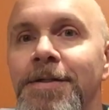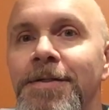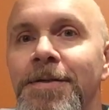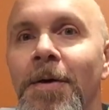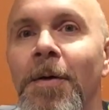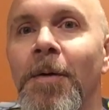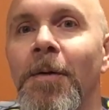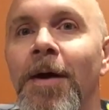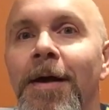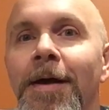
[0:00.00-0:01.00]

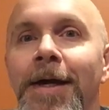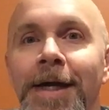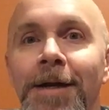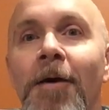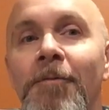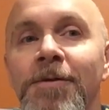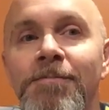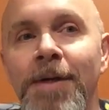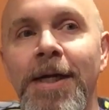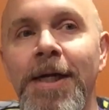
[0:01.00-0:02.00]
So he'd
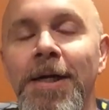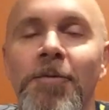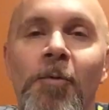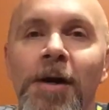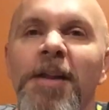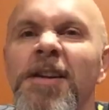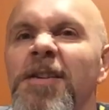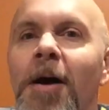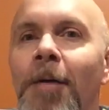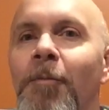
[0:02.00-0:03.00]
almost be one of the
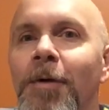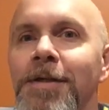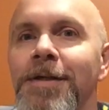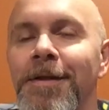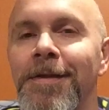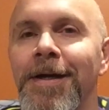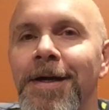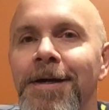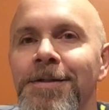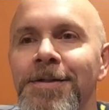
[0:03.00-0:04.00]
top ones, I
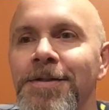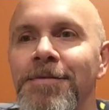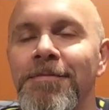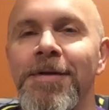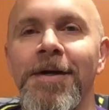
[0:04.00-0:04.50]
think, I just